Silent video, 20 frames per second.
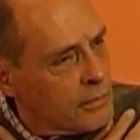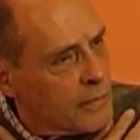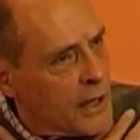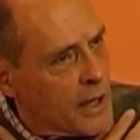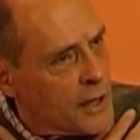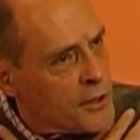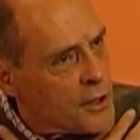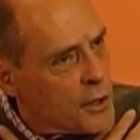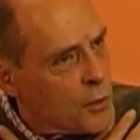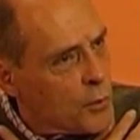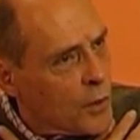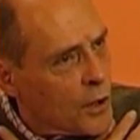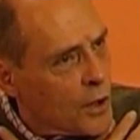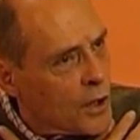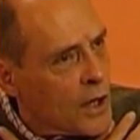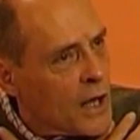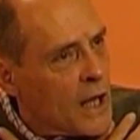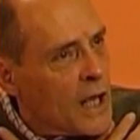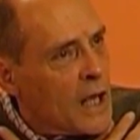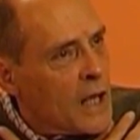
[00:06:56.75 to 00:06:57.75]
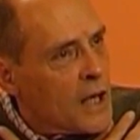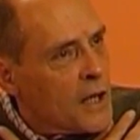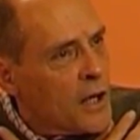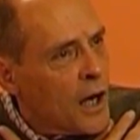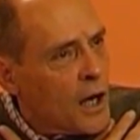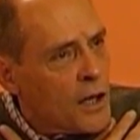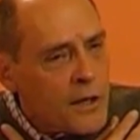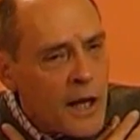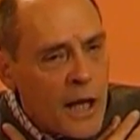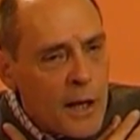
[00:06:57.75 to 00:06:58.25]
as it were,
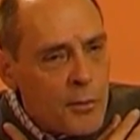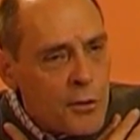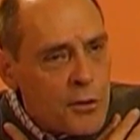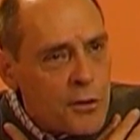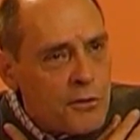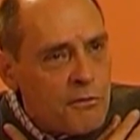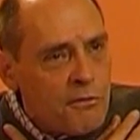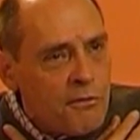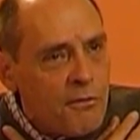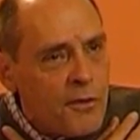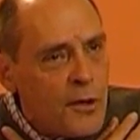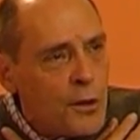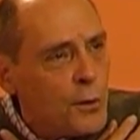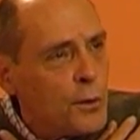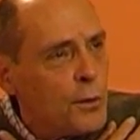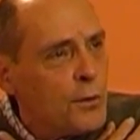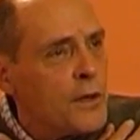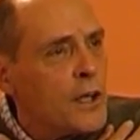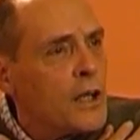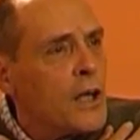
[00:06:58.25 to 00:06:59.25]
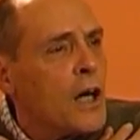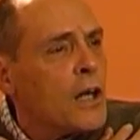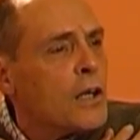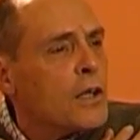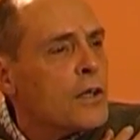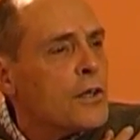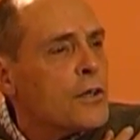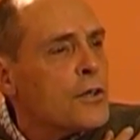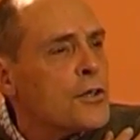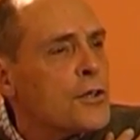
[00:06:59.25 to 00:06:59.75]
not able to fill the
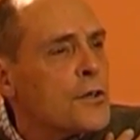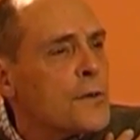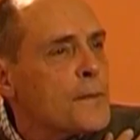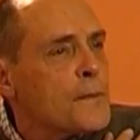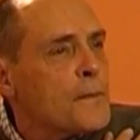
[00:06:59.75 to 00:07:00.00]
lungs.